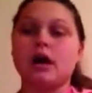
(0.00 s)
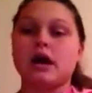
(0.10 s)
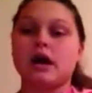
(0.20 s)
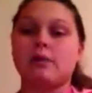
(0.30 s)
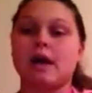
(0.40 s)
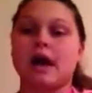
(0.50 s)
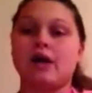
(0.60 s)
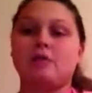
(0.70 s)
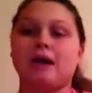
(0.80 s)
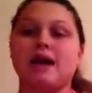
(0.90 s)
I
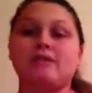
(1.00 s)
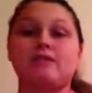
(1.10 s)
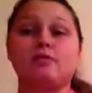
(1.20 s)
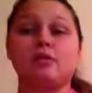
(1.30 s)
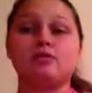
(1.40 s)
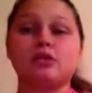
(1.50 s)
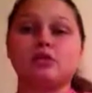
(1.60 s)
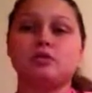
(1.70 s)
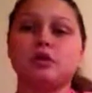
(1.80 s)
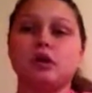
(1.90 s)
hope I have informed
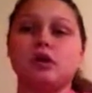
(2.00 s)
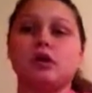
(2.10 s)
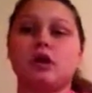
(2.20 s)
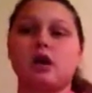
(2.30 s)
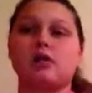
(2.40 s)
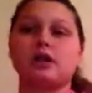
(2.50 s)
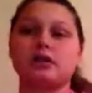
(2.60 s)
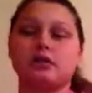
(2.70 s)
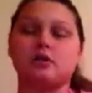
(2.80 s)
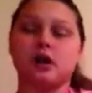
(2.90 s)
you a great
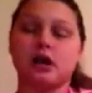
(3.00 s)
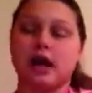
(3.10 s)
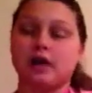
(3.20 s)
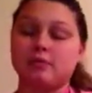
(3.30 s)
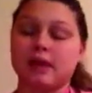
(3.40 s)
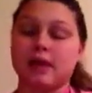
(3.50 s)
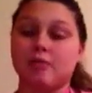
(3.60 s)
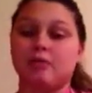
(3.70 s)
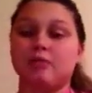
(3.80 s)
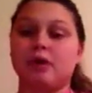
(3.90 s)
deal on how to make
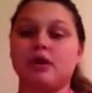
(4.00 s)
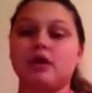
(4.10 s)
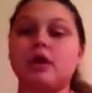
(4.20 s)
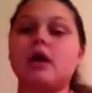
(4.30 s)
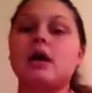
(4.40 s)
apple butter.